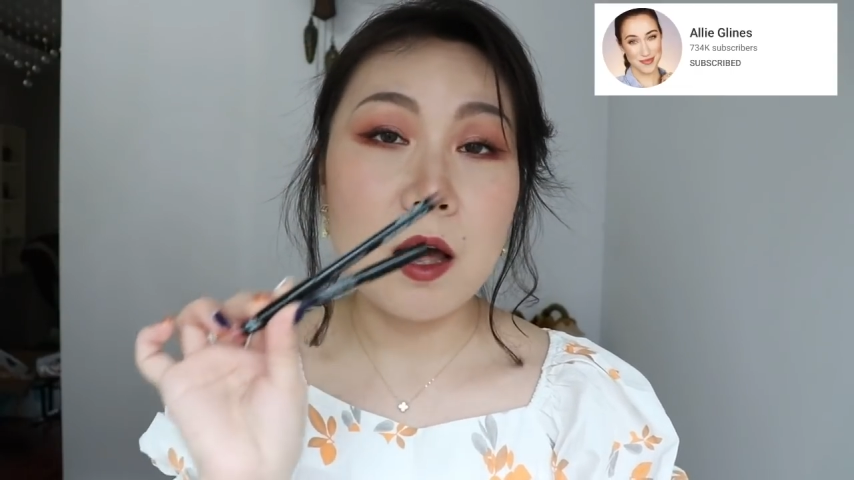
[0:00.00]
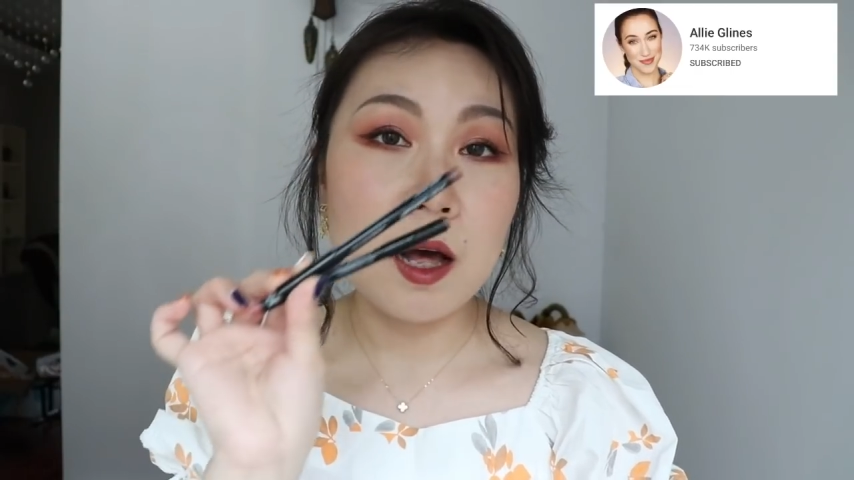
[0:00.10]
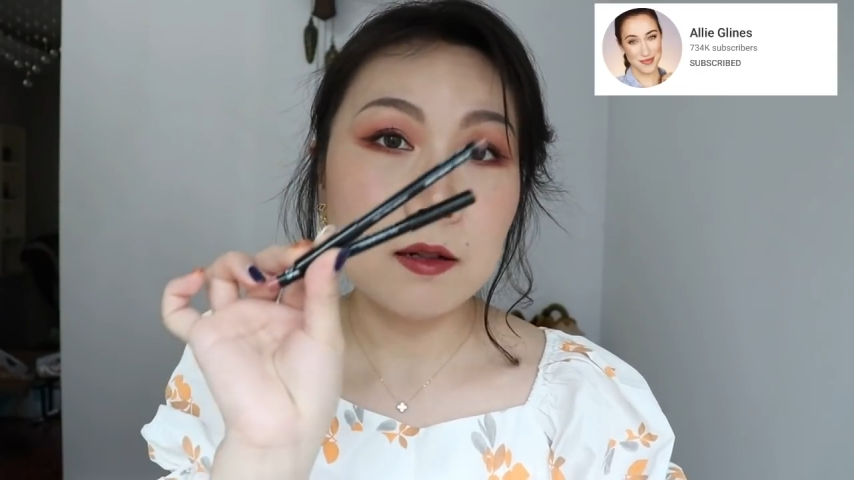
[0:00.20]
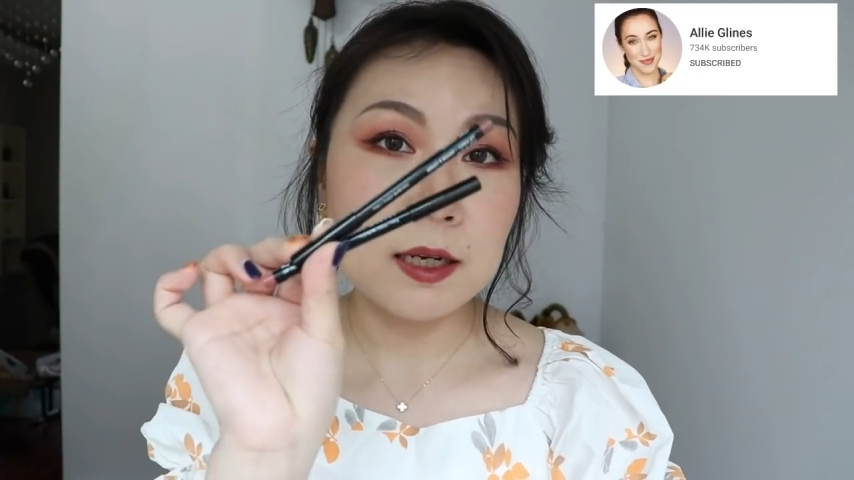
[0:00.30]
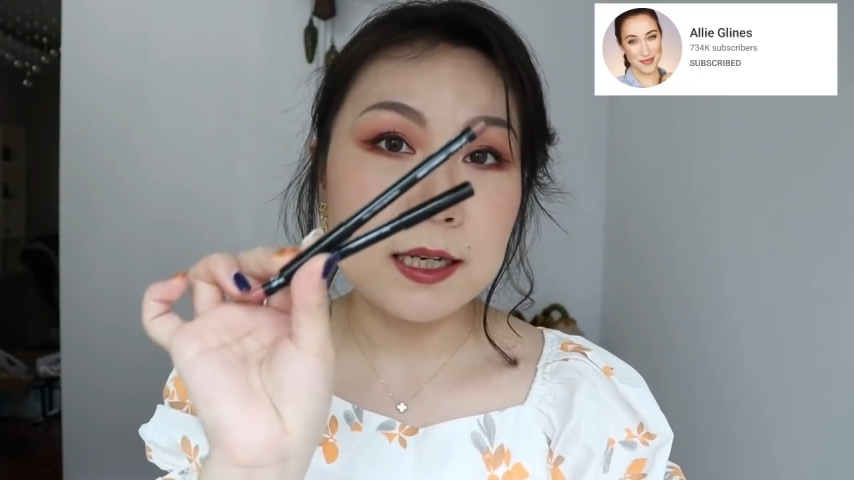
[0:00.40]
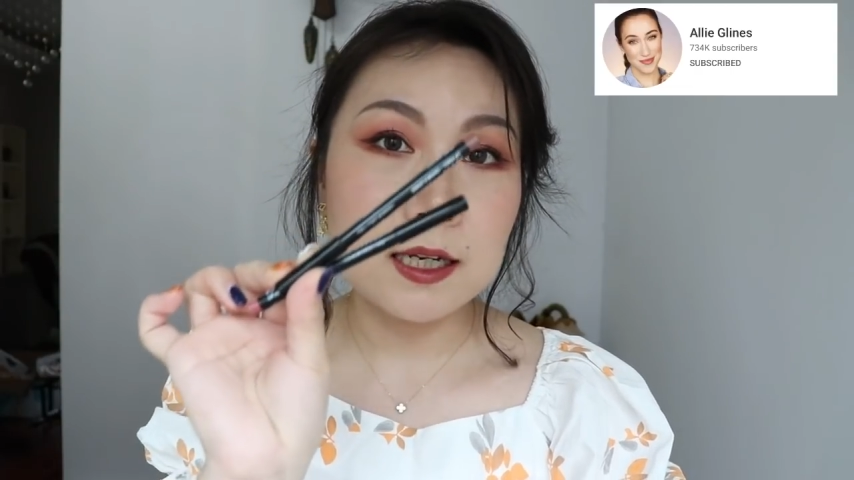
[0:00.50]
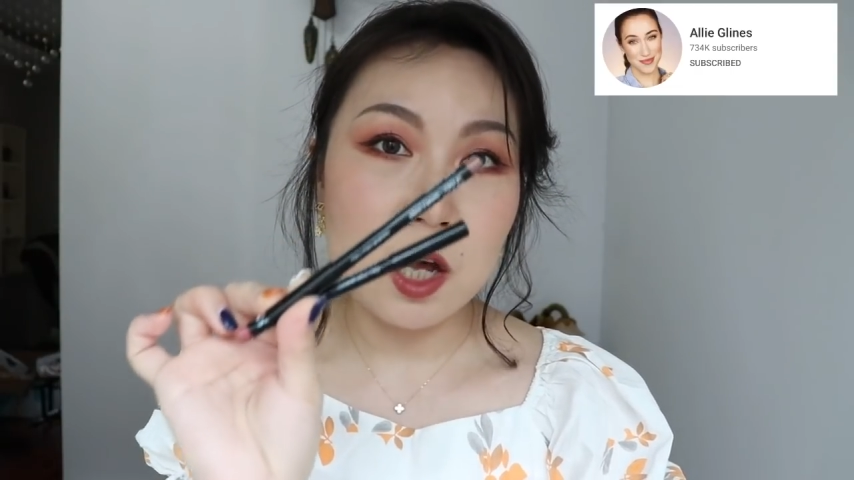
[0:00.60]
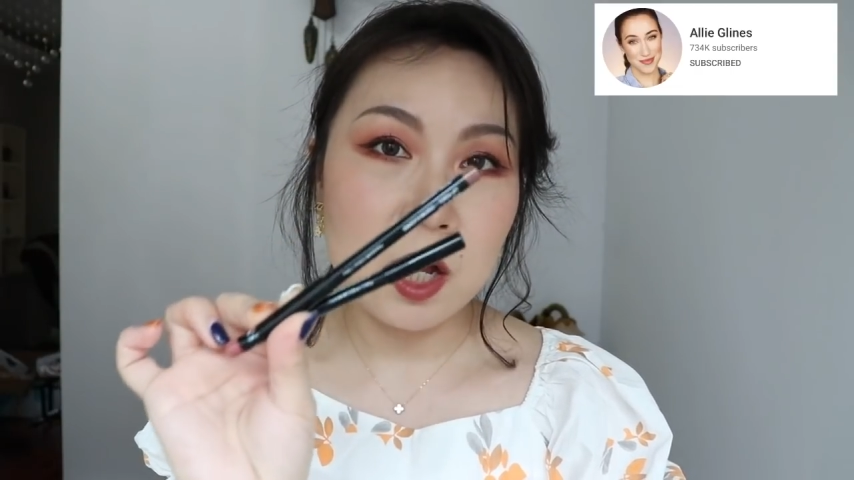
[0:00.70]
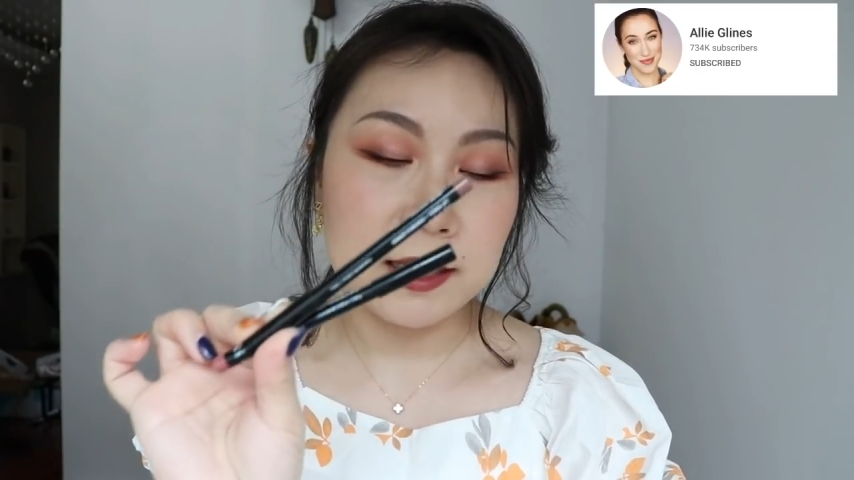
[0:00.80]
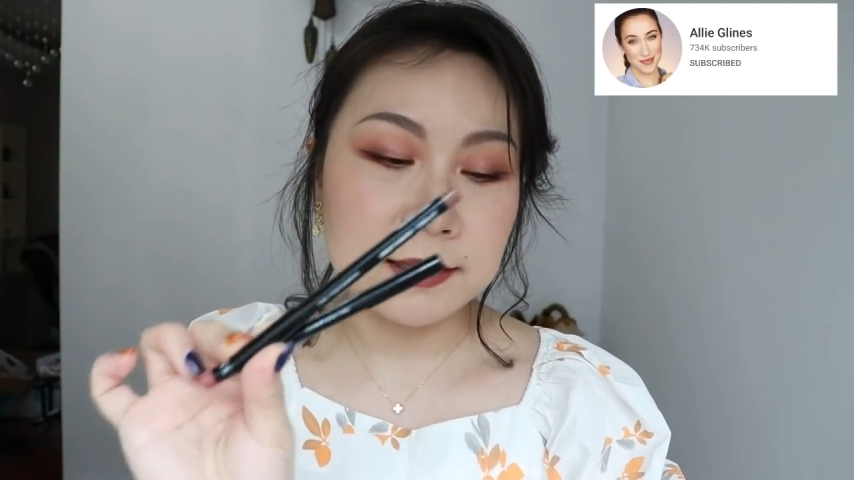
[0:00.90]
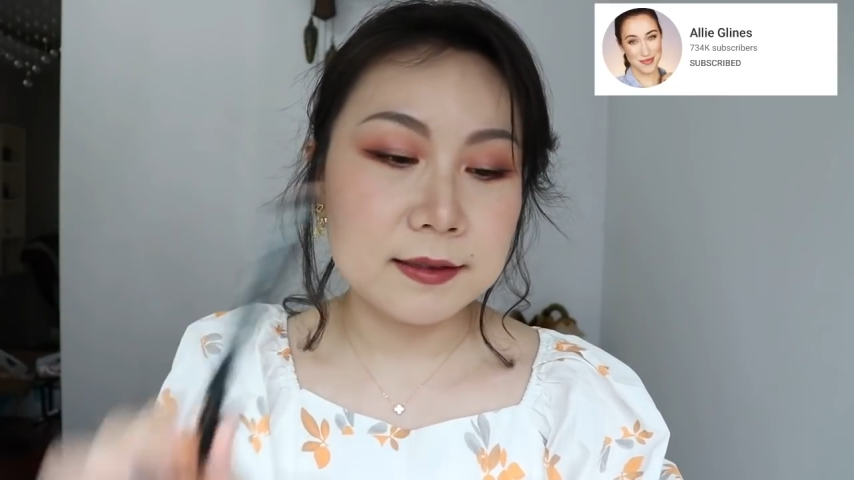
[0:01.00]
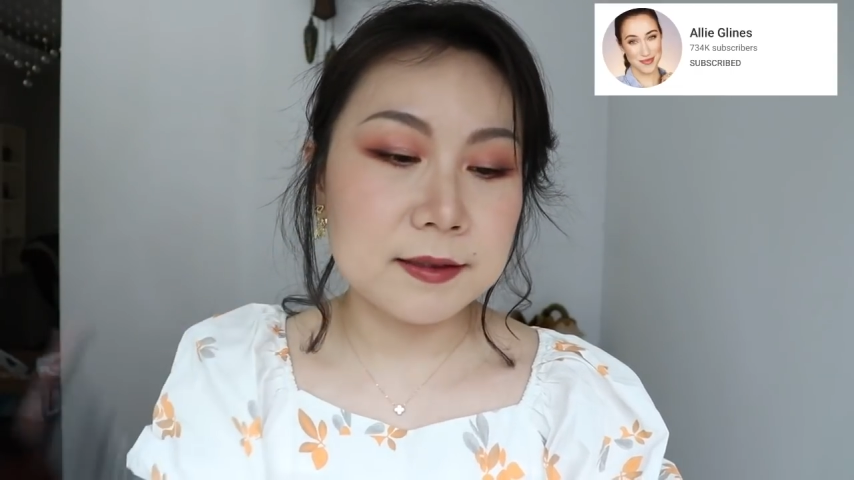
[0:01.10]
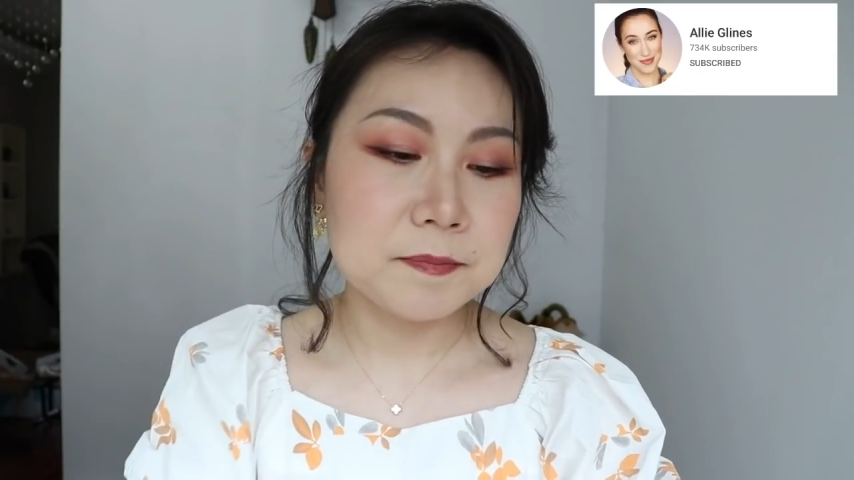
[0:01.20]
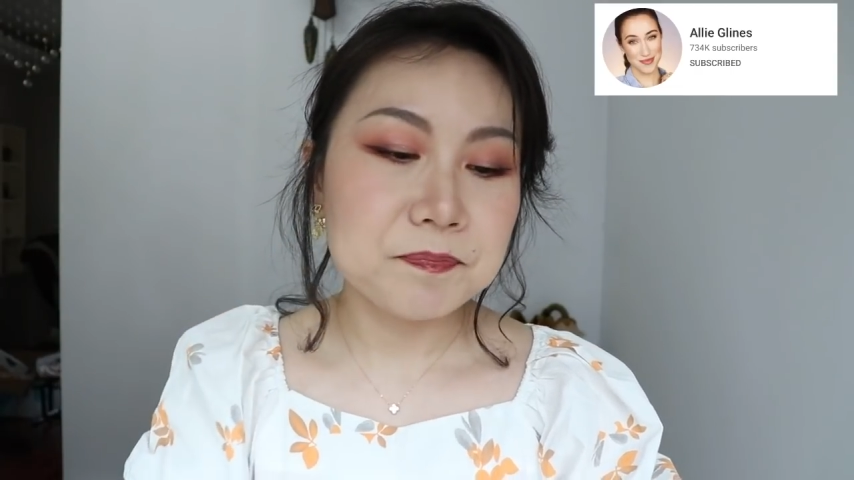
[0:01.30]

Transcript: Allie Glines.